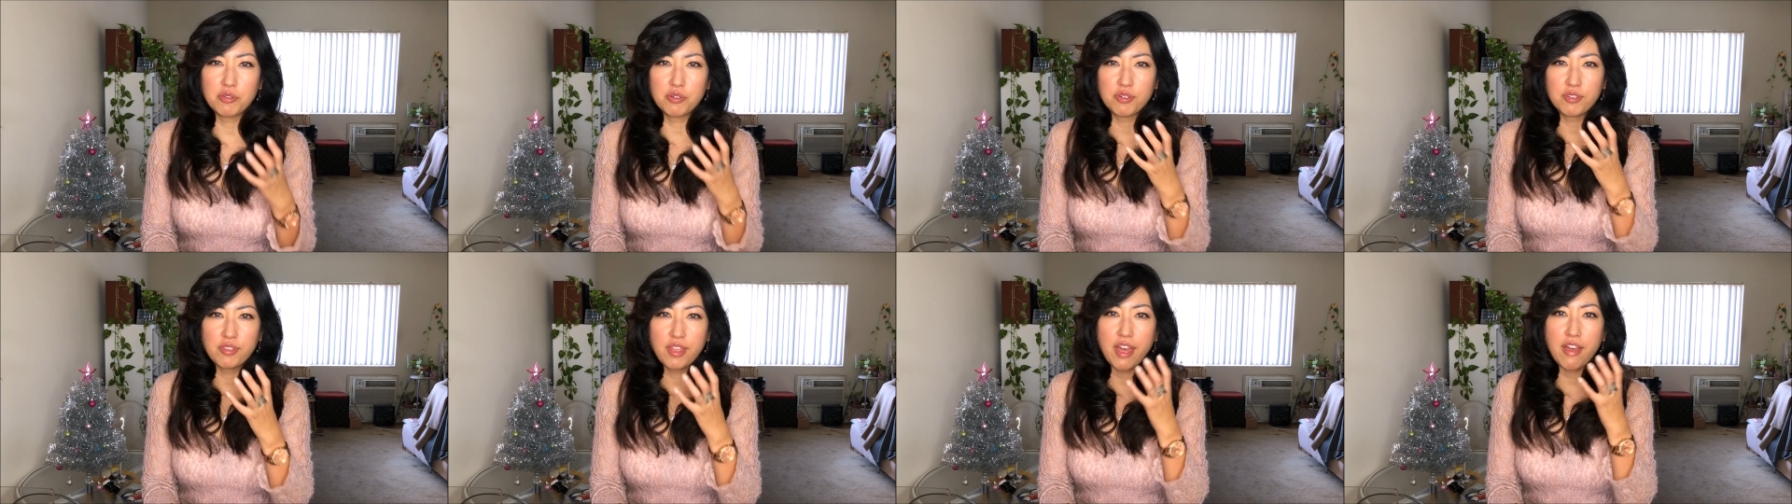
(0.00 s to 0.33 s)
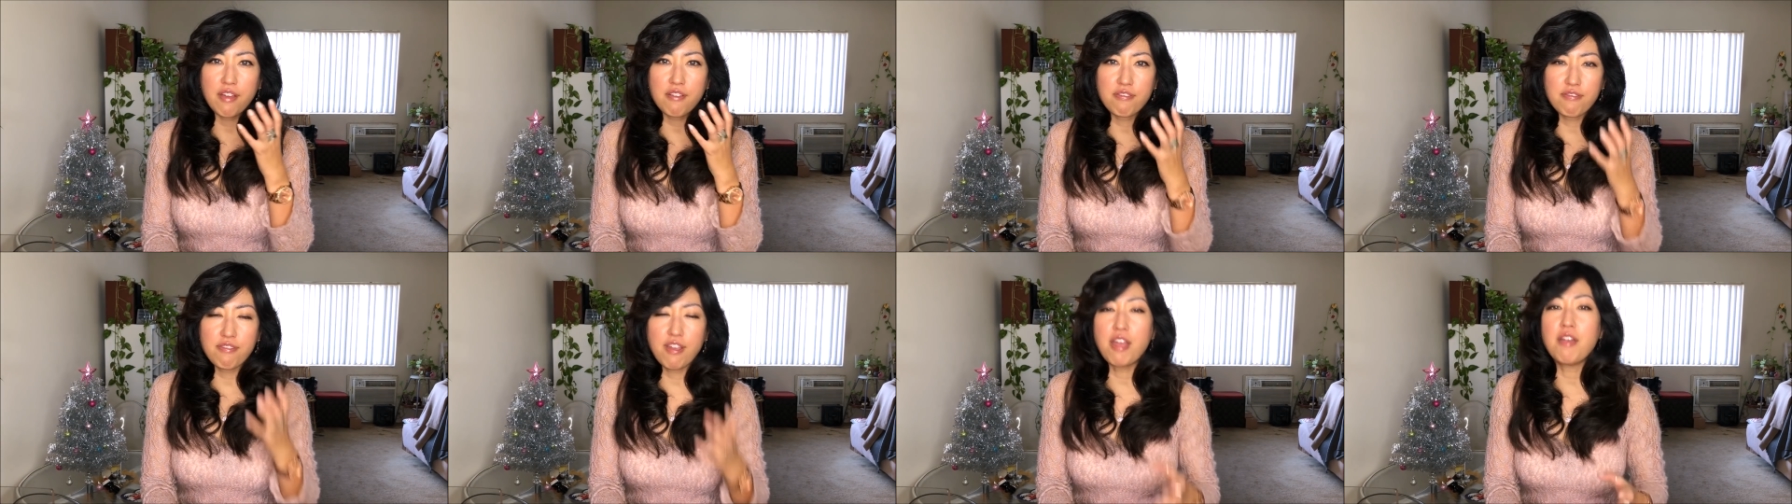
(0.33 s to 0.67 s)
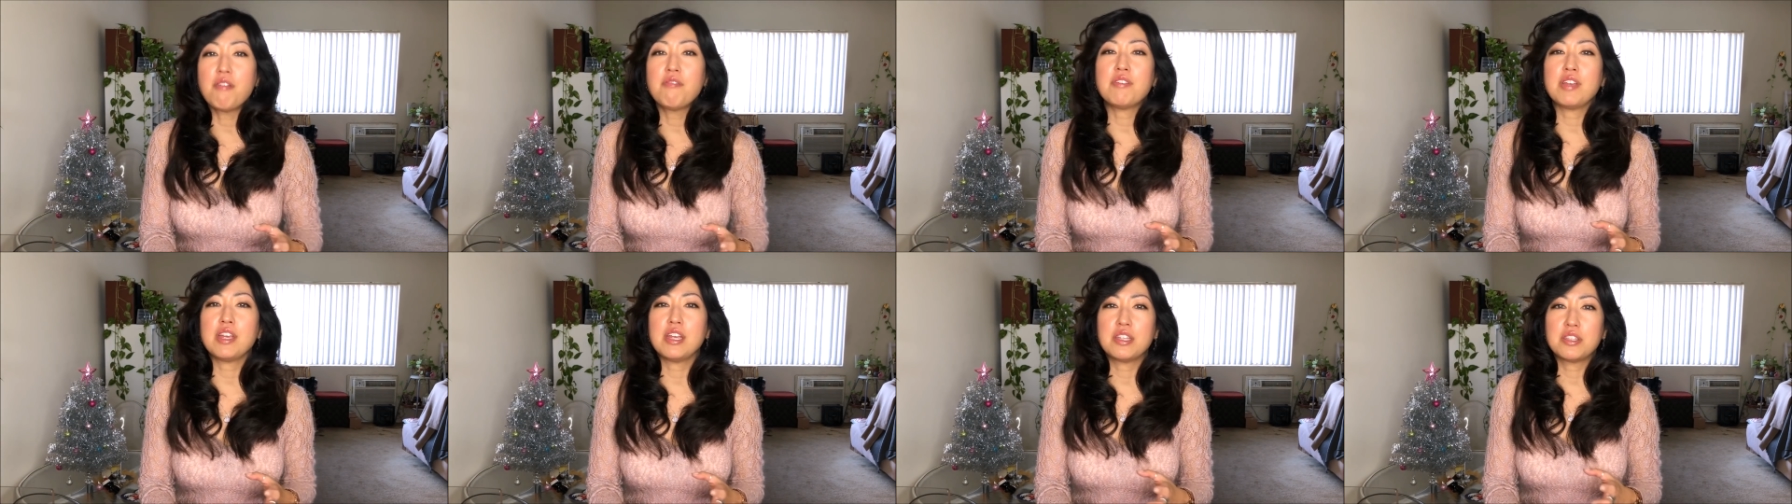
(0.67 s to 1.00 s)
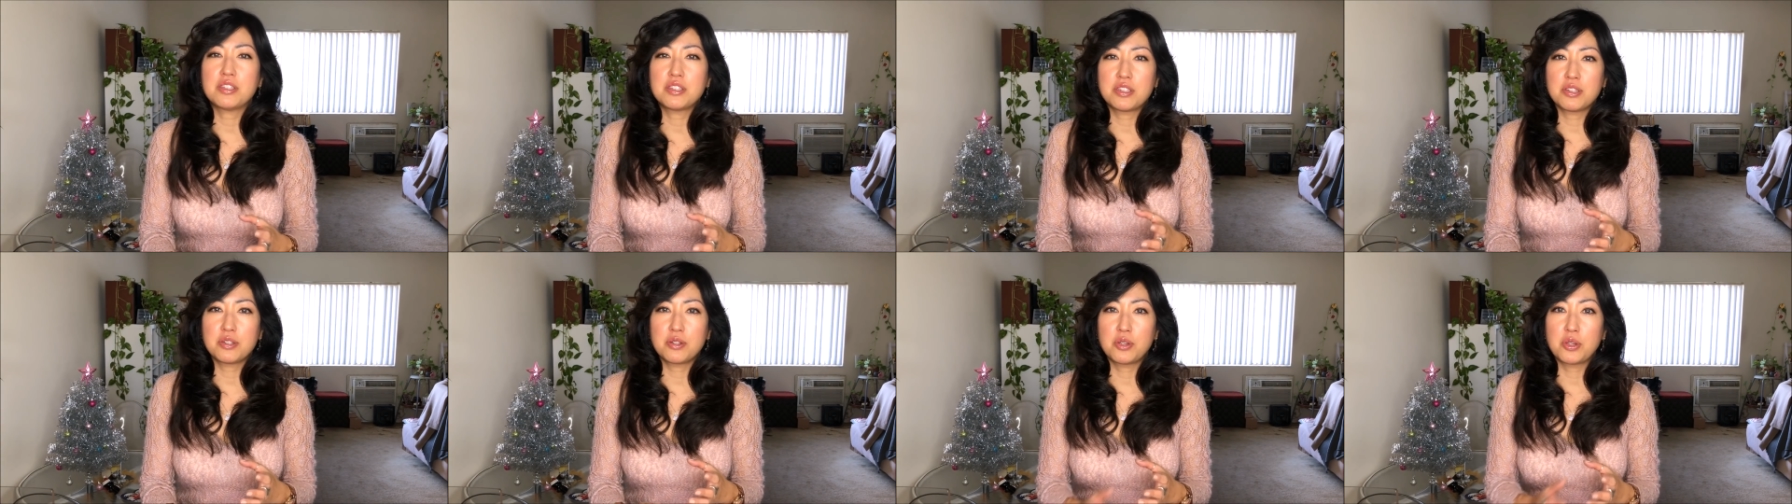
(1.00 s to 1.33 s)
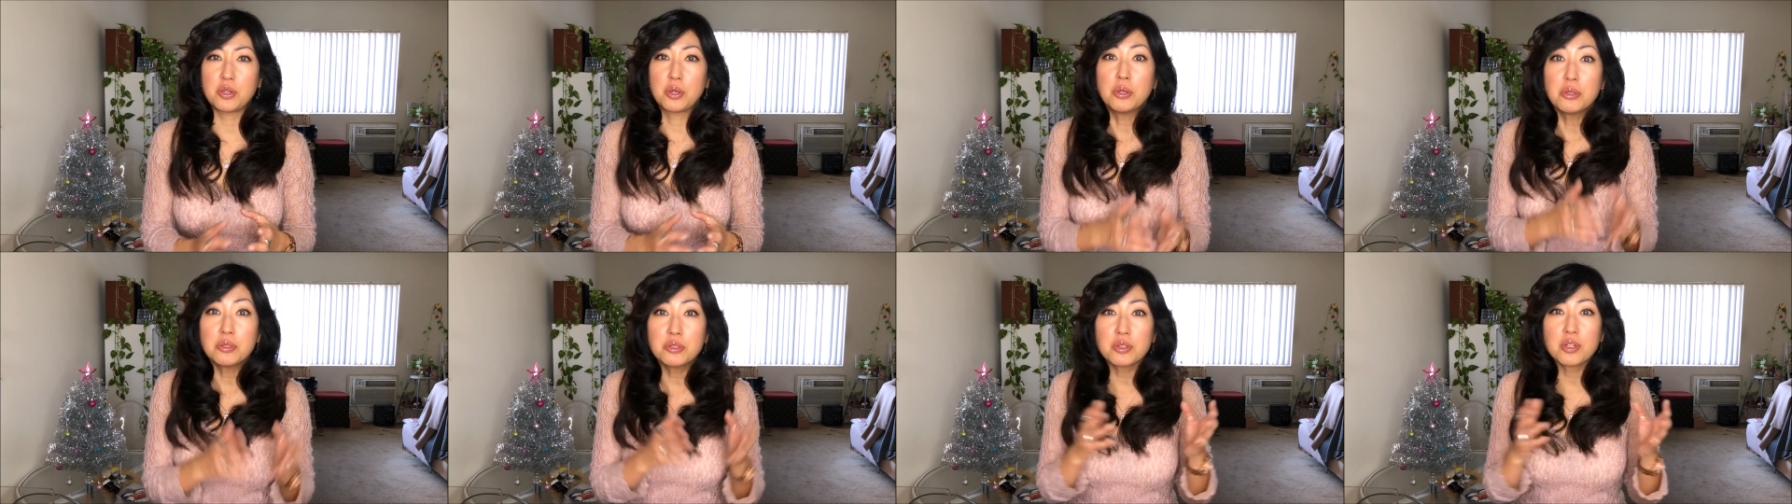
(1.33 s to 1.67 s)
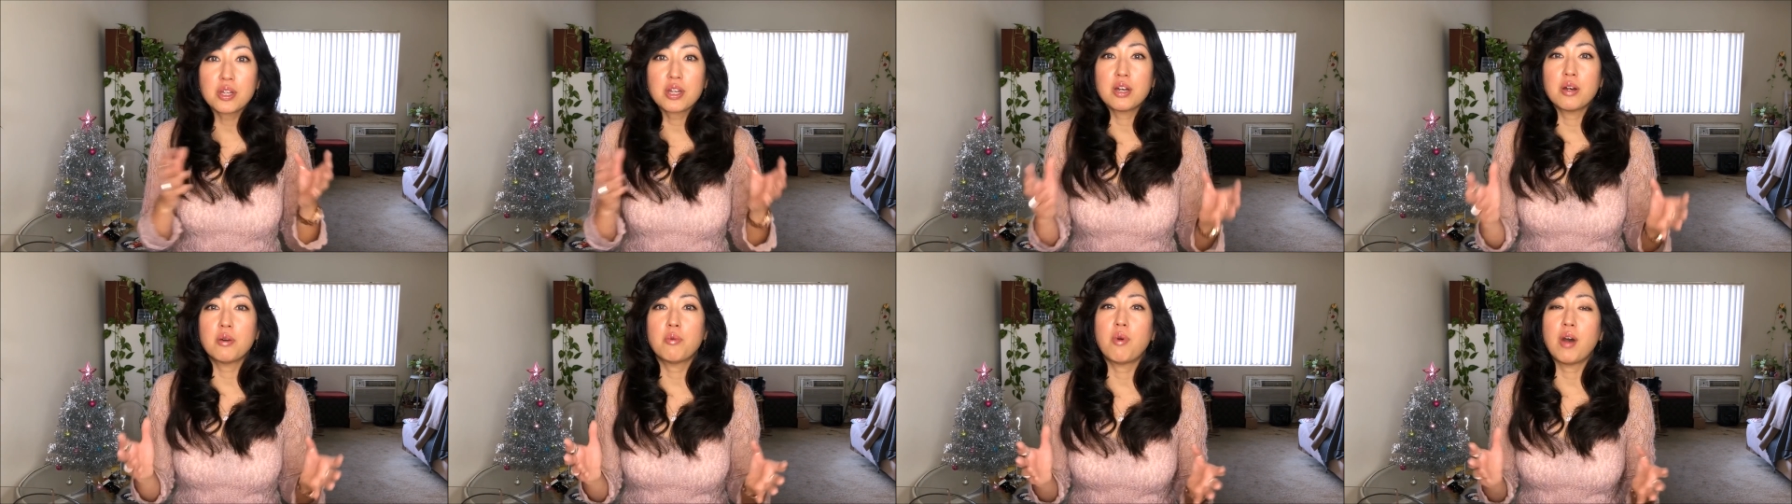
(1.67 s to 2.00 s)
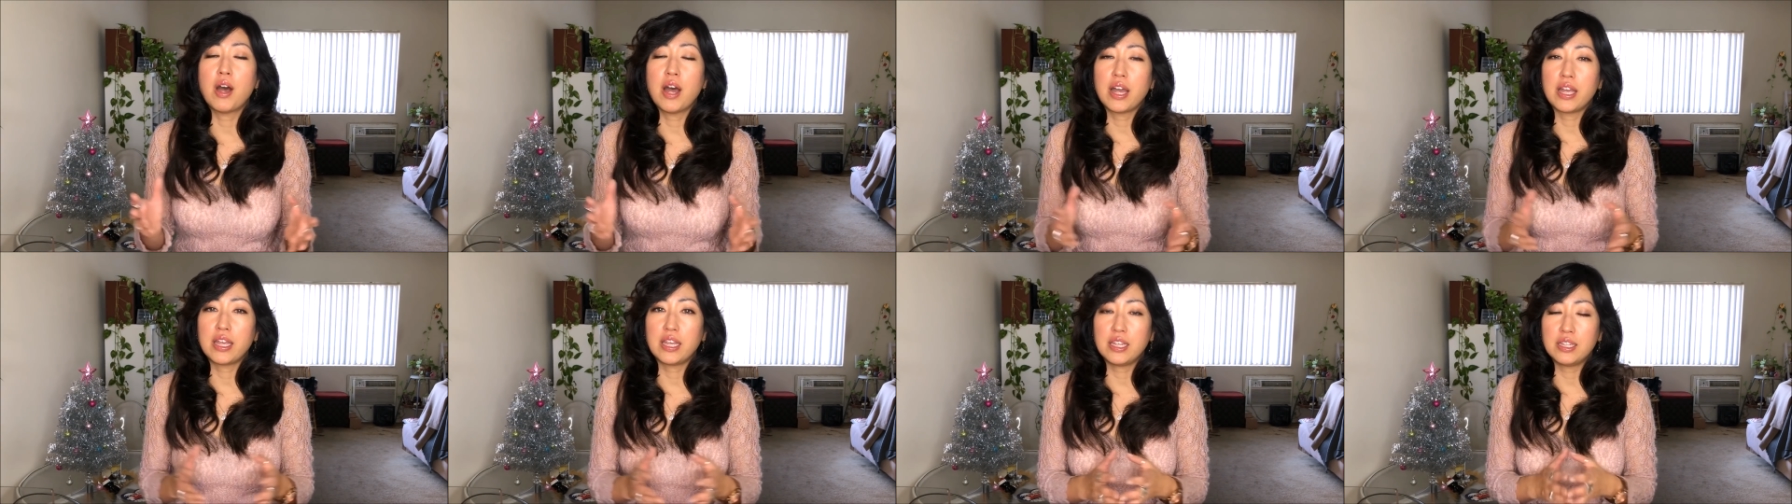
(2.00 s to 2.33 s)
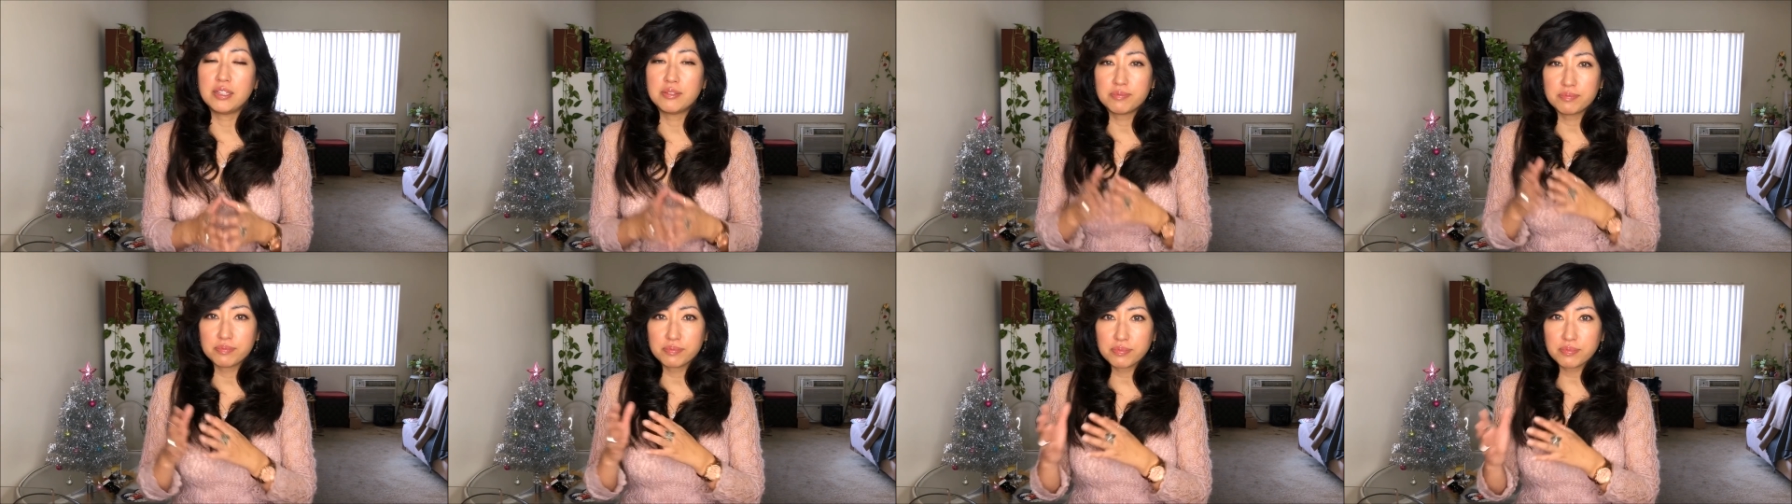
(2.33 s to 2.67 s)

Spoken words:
for that family to go to Hawaii